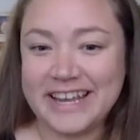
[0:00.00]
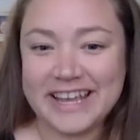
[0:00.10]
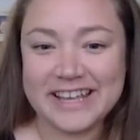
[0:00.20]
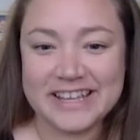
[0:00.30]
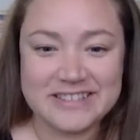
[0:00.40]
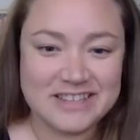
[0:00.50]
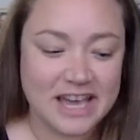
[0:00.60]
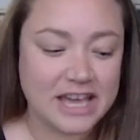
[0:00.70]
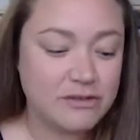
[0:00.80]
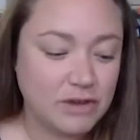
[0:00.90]
And
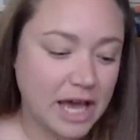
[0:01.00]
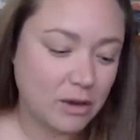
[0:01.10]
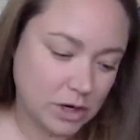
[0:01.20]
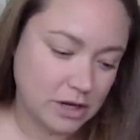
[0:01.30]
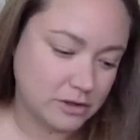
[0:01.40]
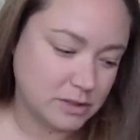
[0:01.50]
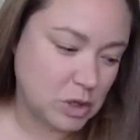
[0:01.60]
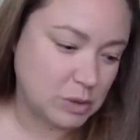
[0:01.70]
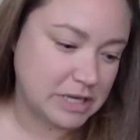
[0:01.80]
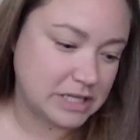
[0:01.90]
I even had one of those
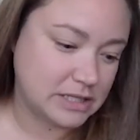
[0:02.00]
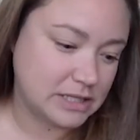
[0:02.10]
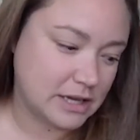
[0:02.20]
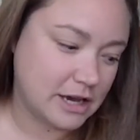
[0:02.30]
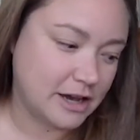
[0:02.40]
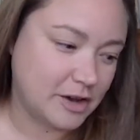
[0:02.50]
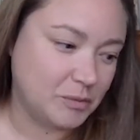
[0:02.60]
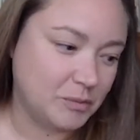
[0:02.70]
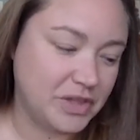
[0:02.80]
moments um,